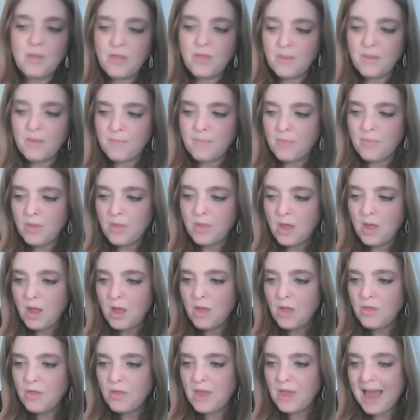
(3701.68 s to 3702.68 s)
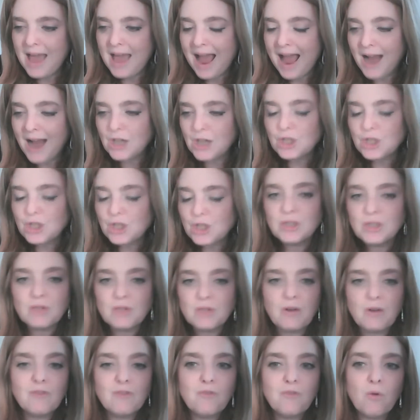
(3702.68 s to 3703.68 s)
The, the actions of
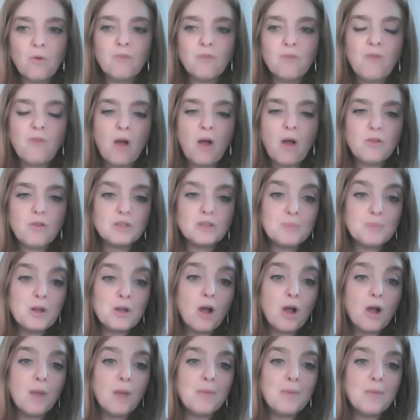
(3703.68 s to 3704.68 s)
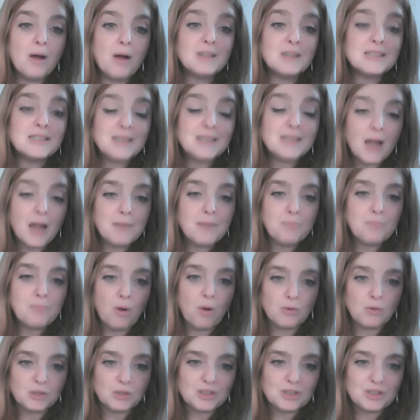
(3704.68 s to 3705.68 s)
our forefathers become a
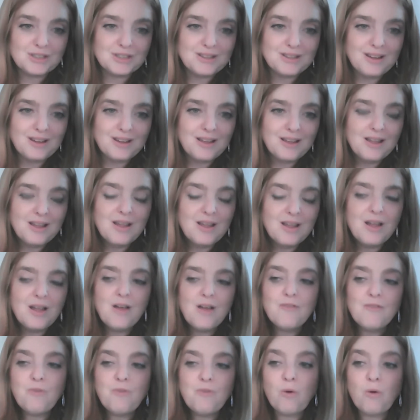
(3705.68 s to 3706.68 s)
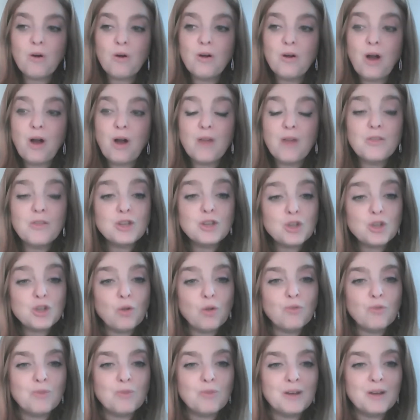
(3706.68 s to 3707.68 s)
signpost for the
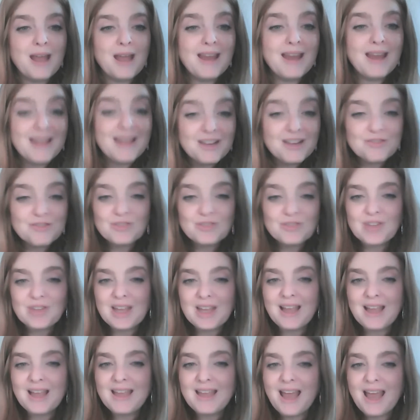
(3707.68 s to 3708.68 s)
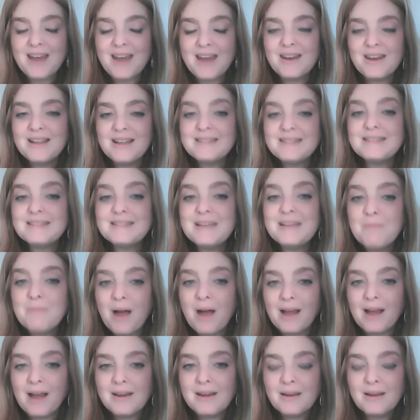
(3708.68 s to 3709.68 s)
children. And interesting, again,
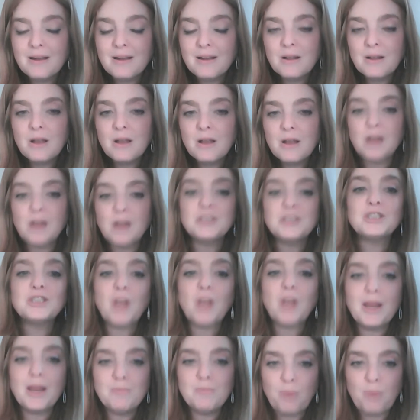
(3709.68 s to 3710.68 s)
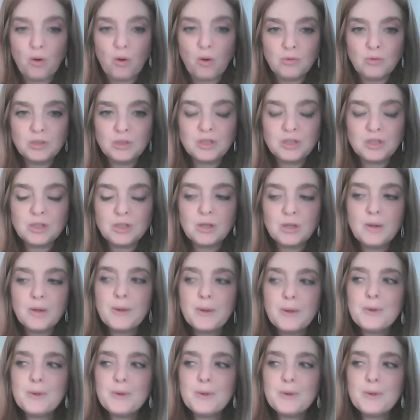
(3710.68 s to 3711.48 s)
Siman, a signpost,